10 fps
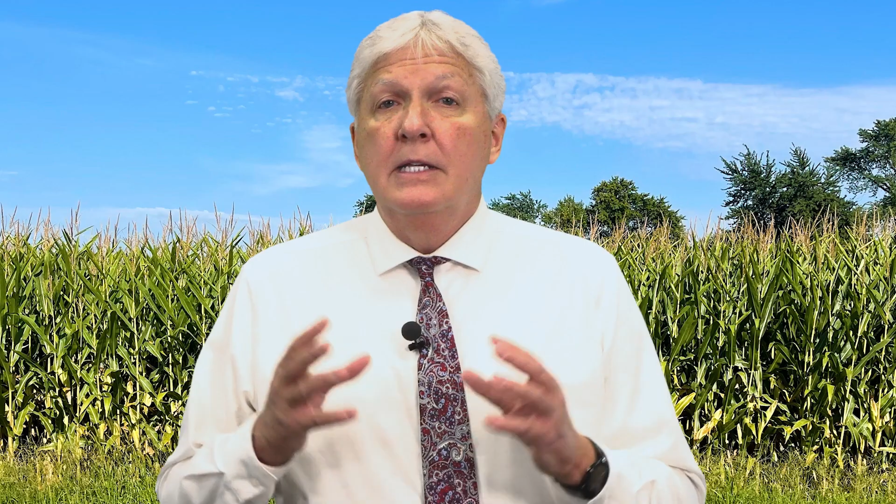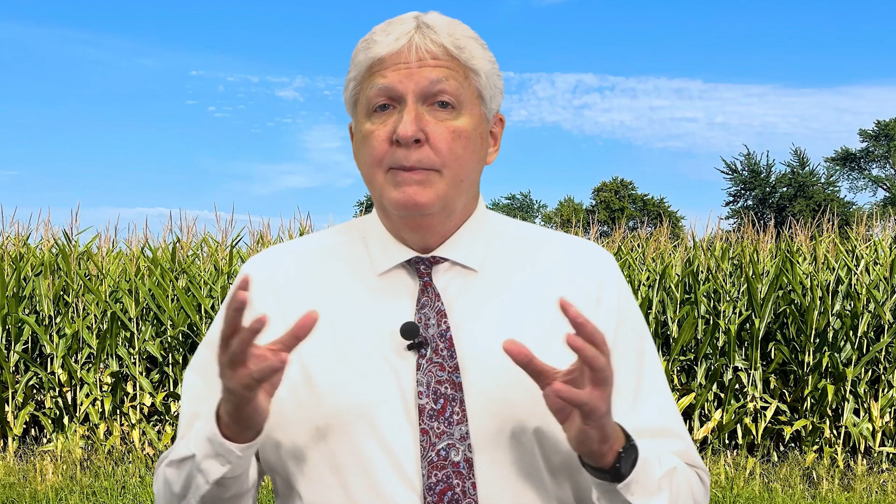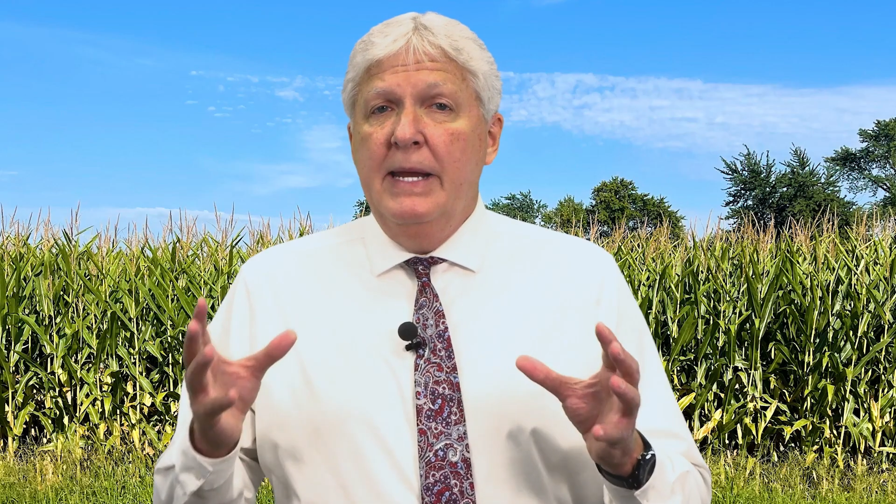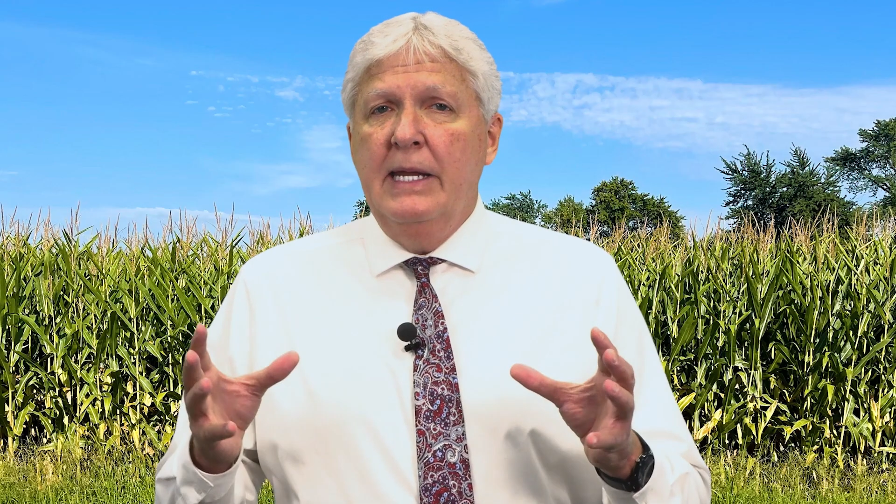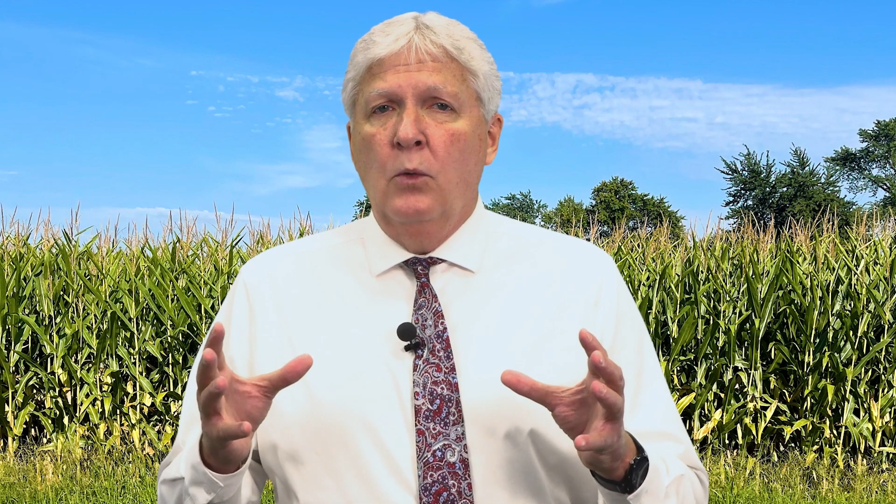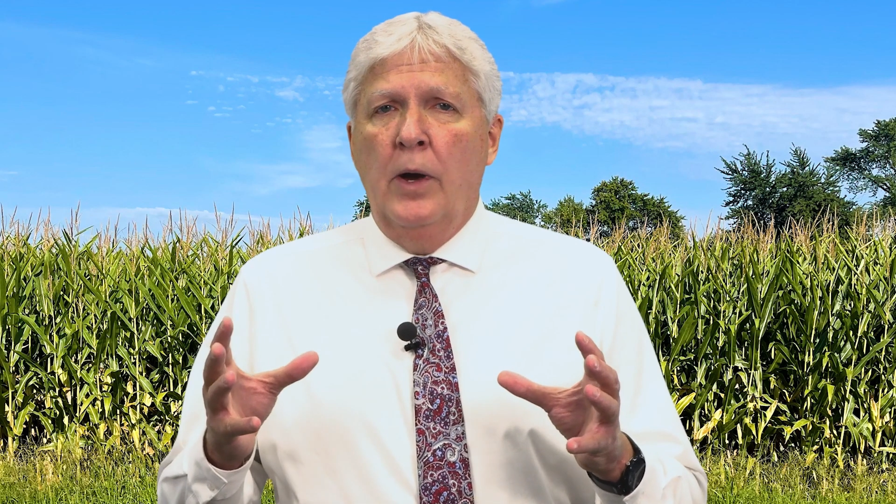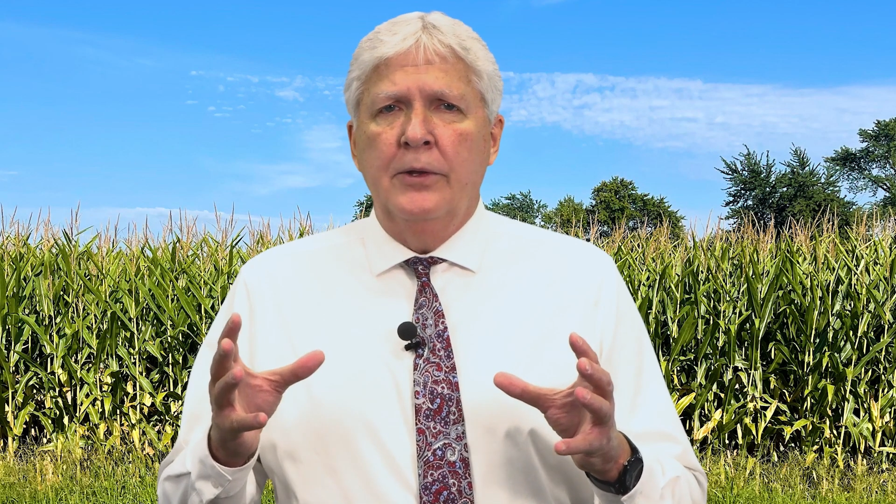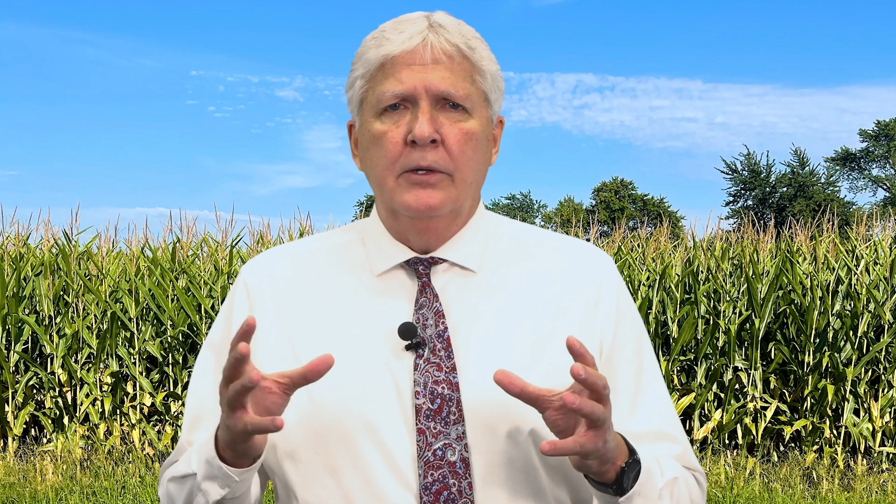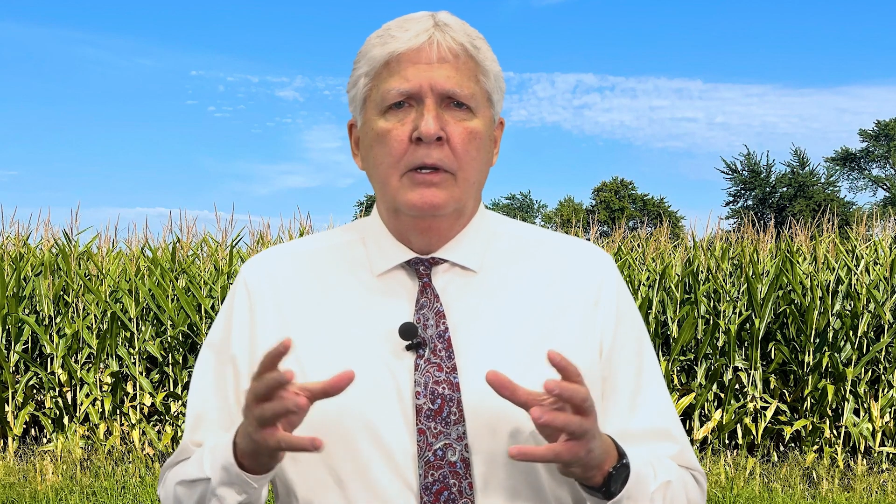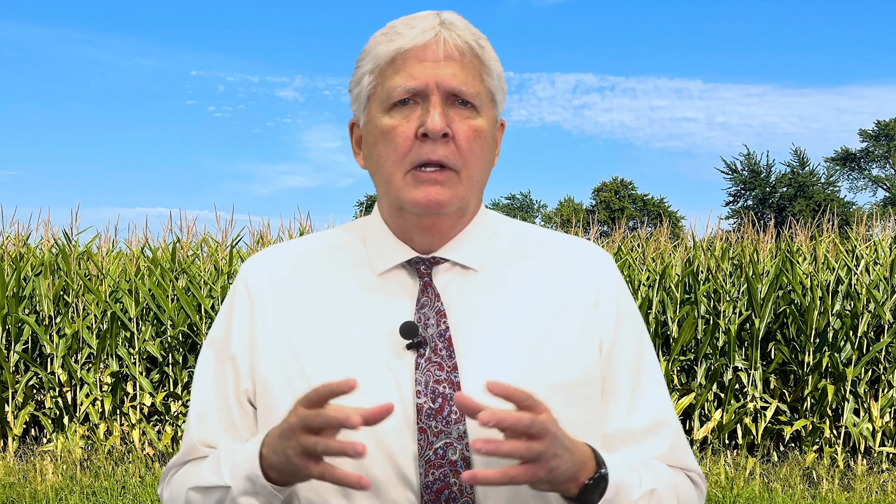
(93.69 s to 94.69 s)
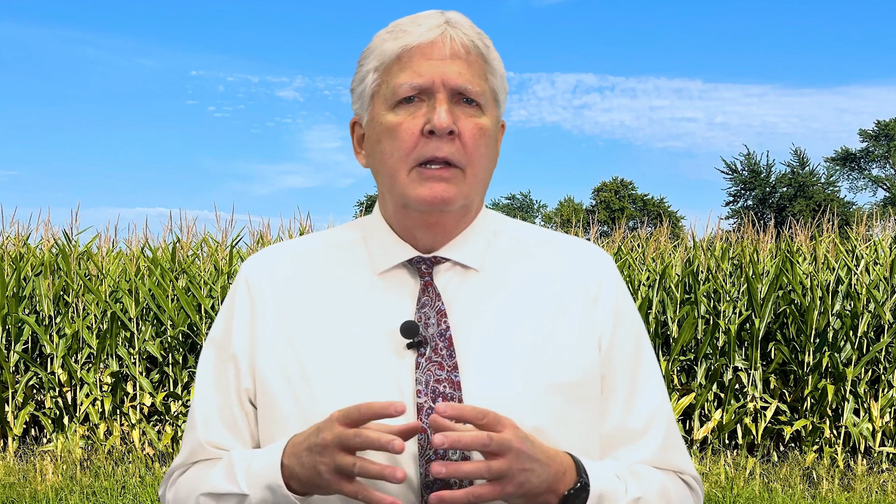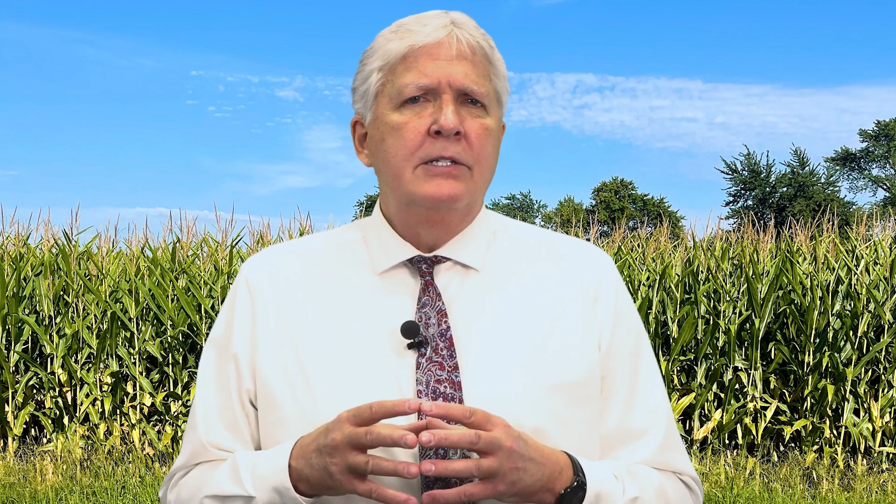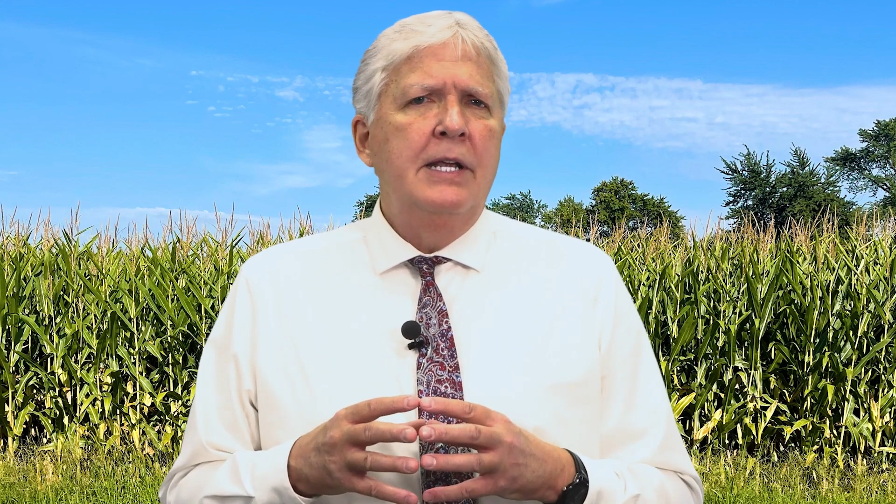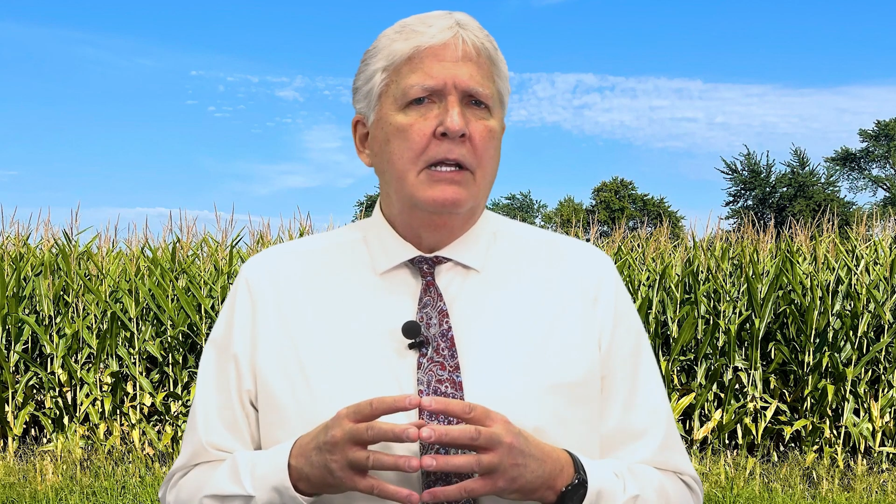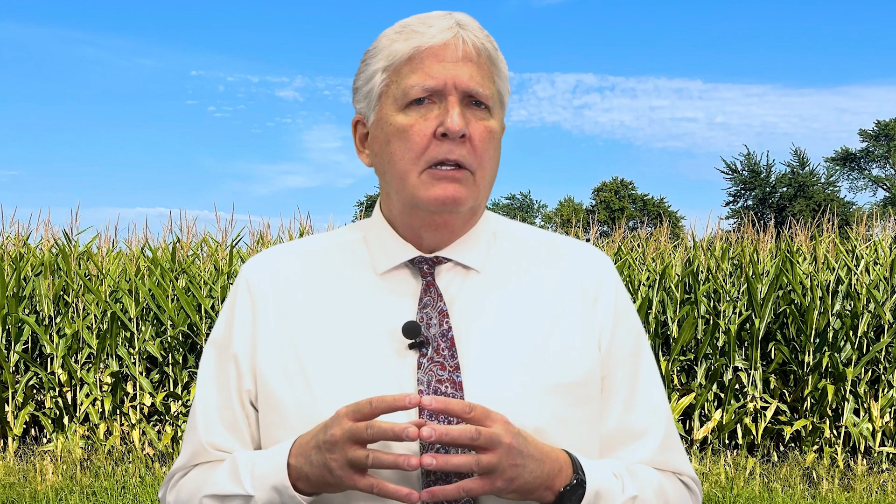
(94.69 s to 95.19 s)
Speaking of weather,
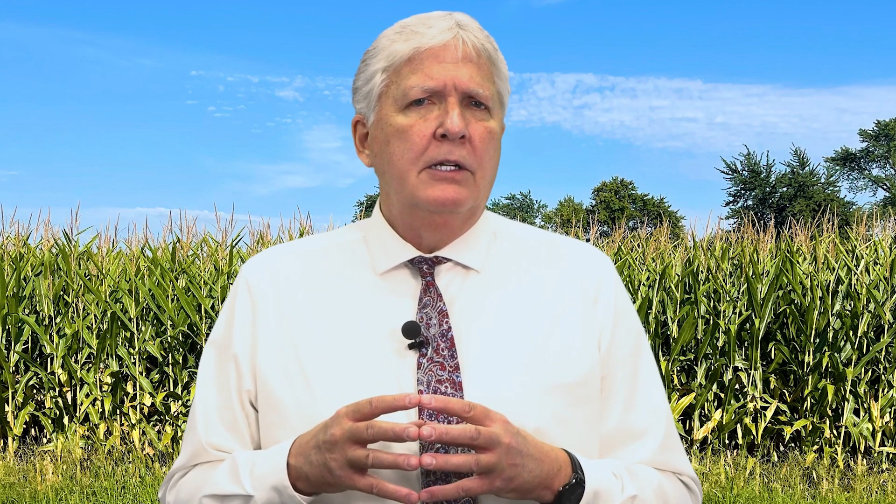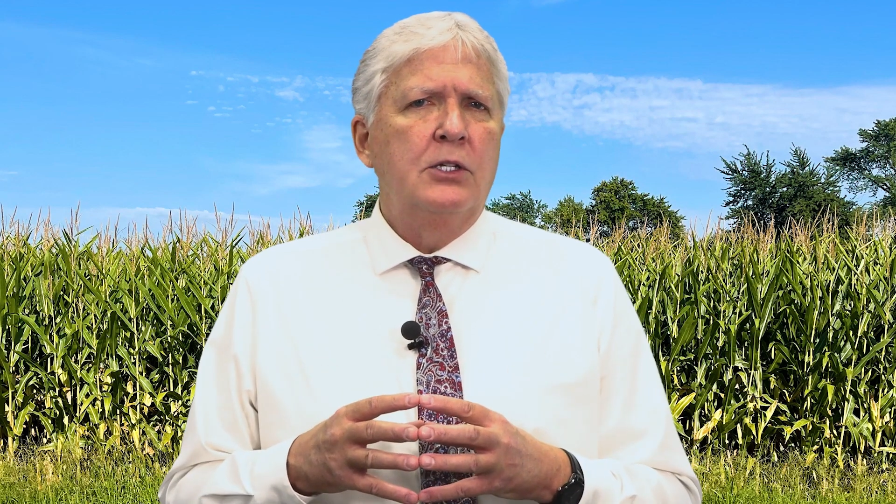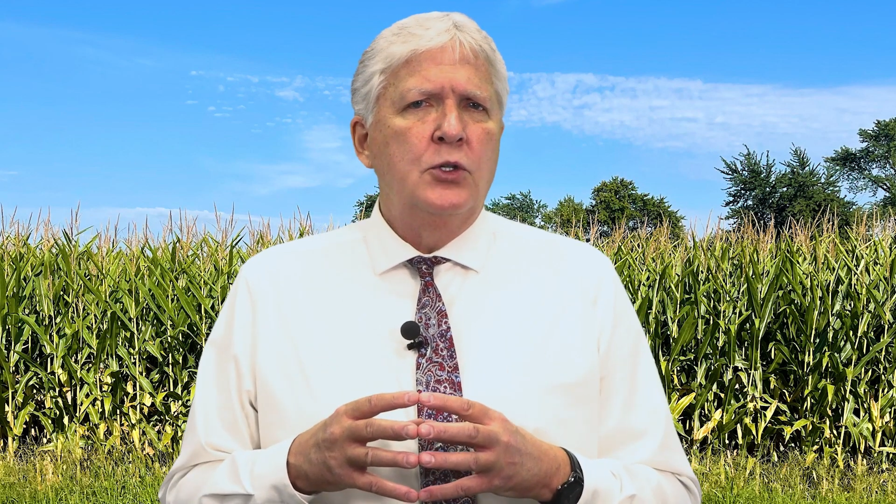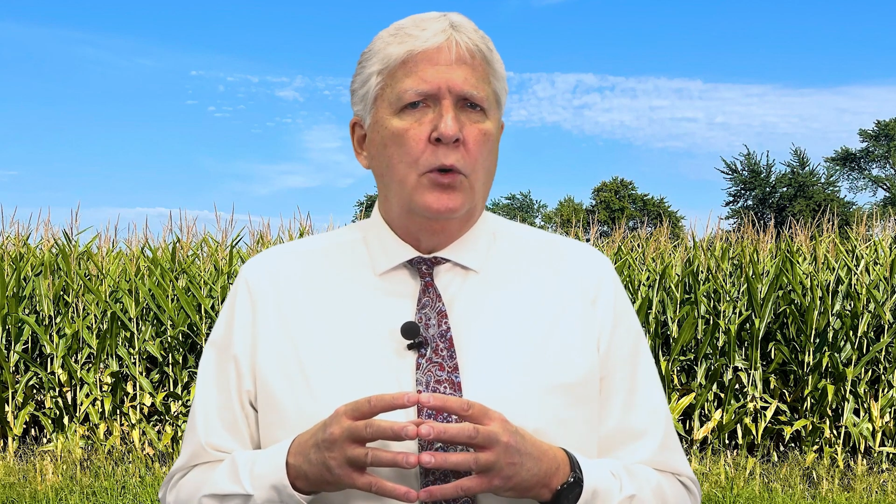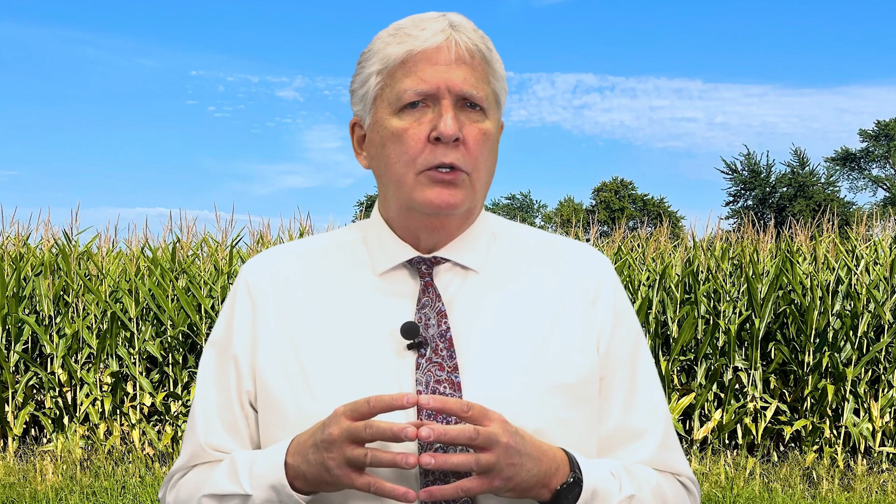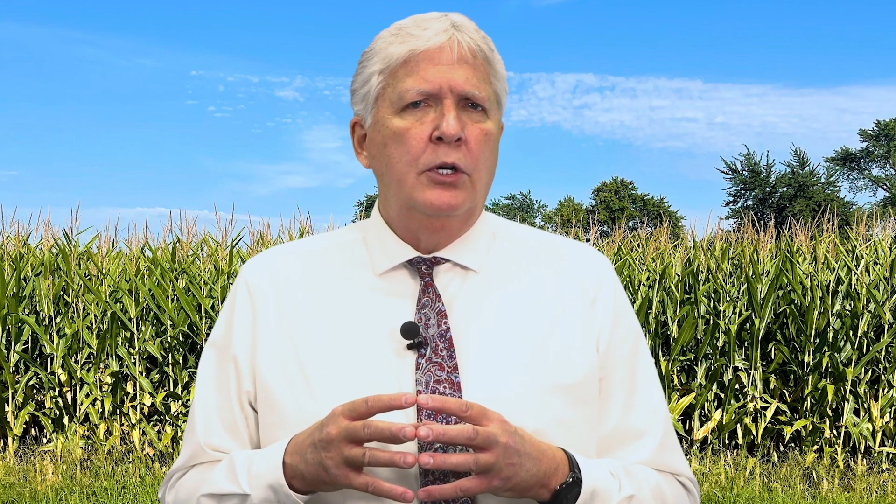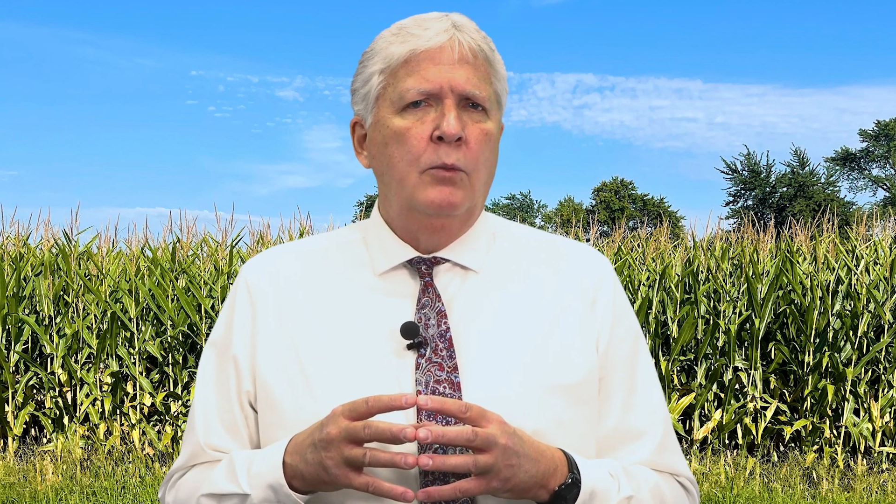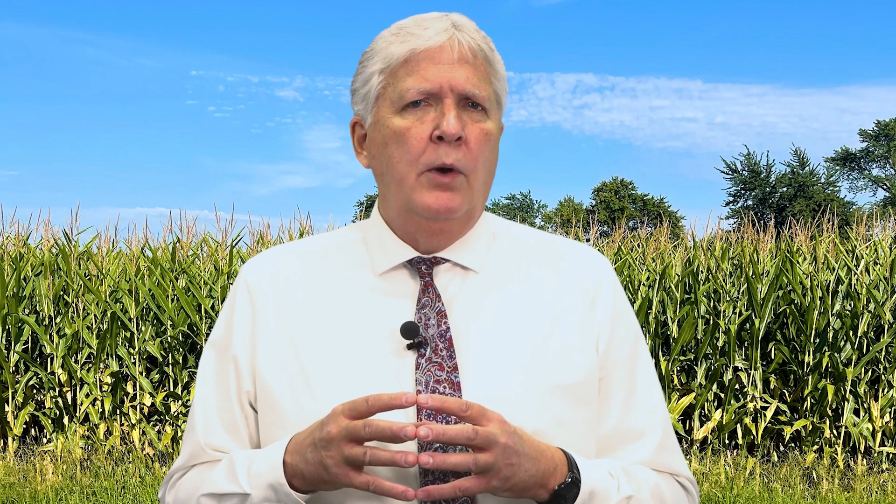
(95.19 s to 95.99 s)
let's take a look at the short-term